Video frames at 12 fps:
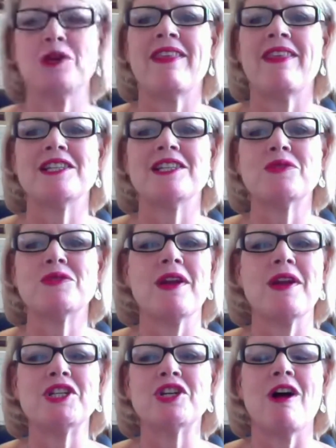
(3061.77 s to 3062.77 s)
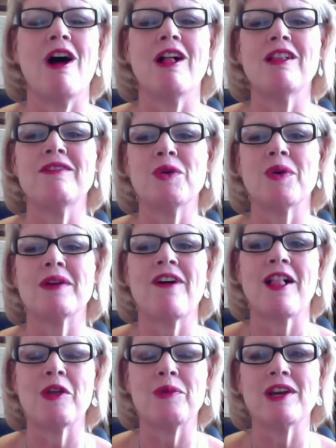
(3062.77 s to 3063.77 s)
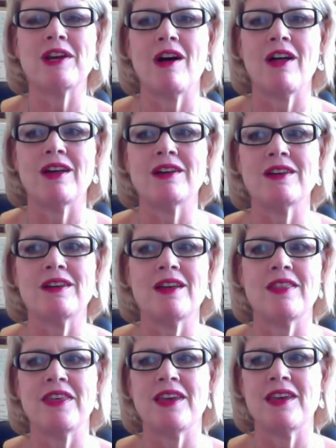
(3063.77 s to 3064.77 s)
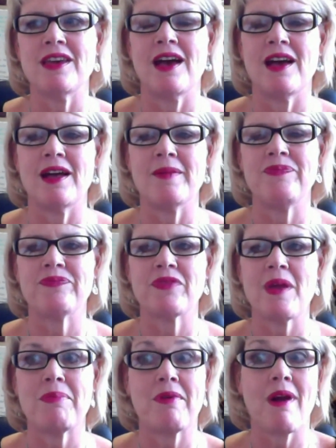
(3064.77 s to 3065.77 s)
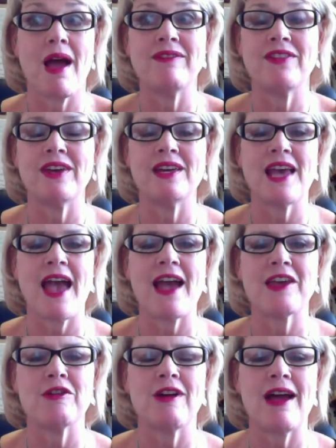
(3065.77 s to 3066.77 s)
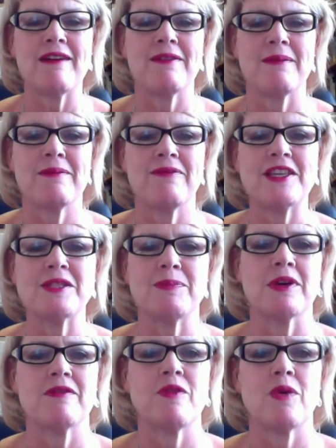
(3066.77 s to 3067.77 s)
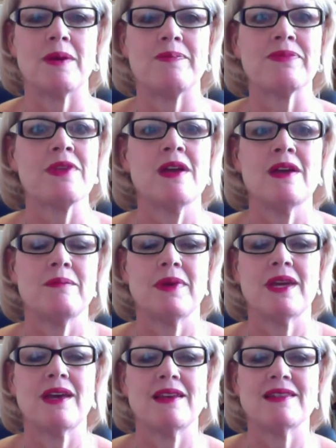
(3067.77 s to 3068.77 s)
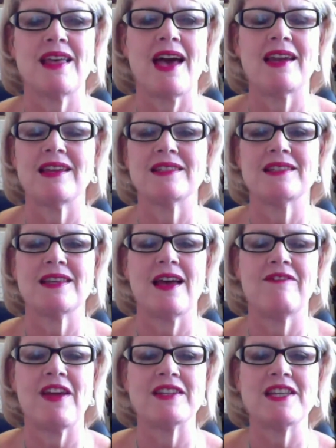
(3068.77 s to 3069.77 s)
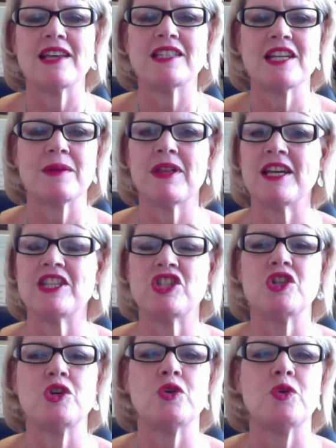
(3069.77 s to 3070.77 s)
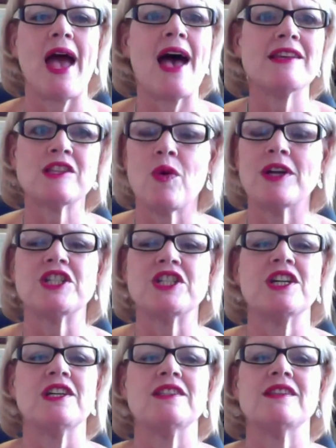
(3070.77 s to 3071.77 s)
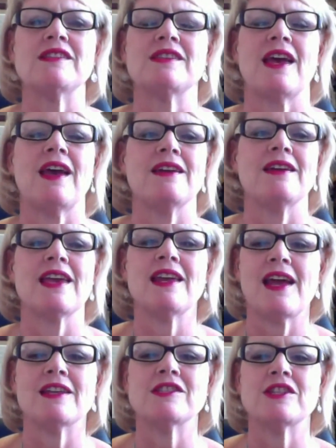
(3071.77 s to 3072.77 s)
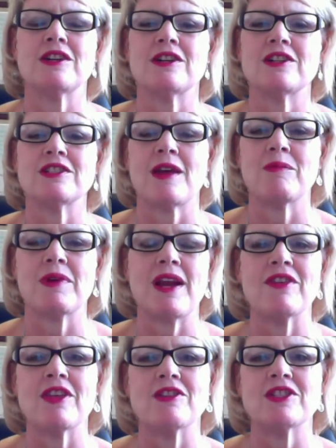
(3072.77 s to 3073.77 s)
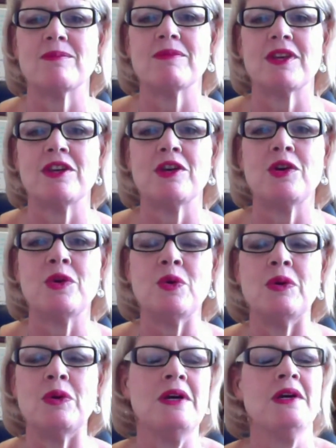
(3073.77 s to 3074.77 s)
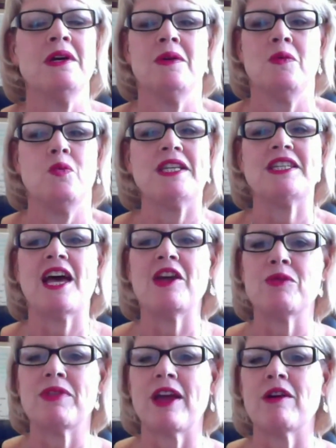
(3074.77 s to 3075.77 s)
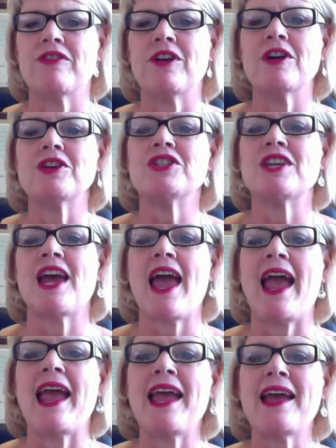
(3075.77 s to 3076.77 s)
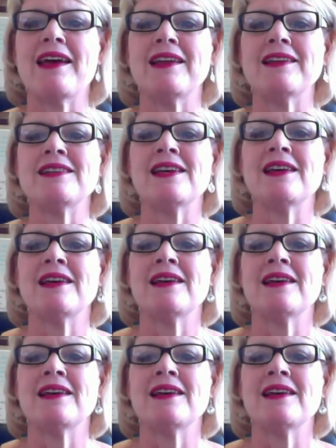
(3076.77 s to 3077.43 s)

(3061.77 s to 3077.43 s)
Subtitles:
and then I just want to be sure all of you are following on the private AcuGraph Facebook forum, because that is a fantastic place to ask questions and get answers. And whenever there's something new, we tell you there first. And